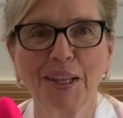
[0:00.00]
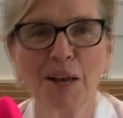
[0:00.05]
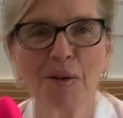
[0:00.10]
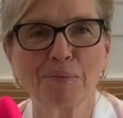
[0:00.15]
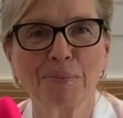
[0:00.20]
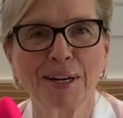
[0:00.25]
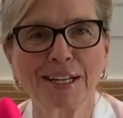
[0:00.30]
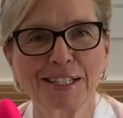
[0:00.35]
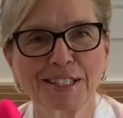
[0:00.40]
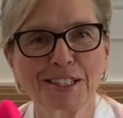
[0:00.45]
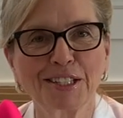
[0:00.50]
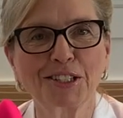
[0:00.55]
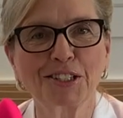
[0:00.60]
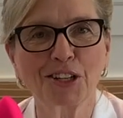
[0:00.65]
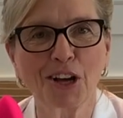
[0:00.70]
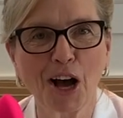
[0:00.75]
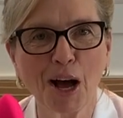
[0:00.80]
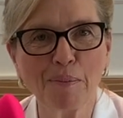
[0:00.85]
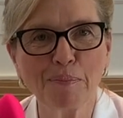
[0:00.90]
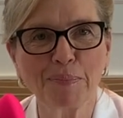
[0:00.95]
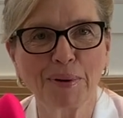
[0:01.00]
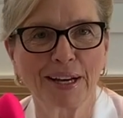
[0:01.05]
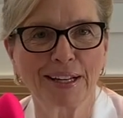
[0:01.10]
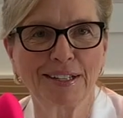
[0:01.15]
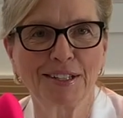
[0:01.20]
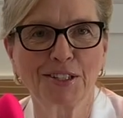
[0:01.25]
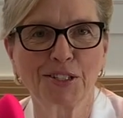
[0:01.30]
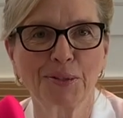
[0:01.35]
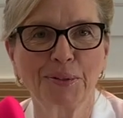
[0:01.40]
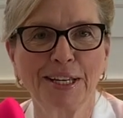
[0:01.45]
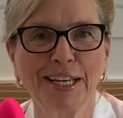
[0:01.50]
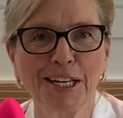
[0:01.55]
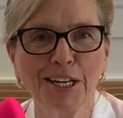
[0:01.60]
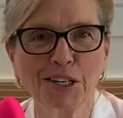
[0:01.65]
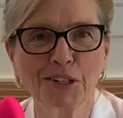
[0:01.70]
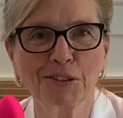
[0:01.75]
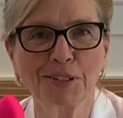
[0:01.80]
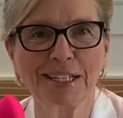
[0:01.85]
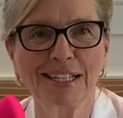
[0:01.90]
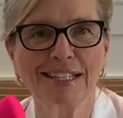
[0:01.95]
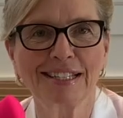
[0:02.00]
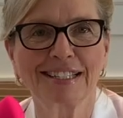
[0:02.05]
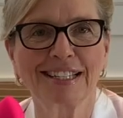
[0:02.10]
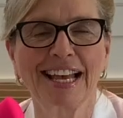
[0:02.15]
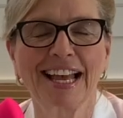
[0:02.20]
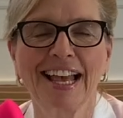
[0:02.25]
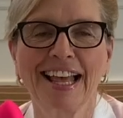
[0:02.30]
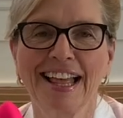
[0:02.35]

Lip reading: Press the top button to increase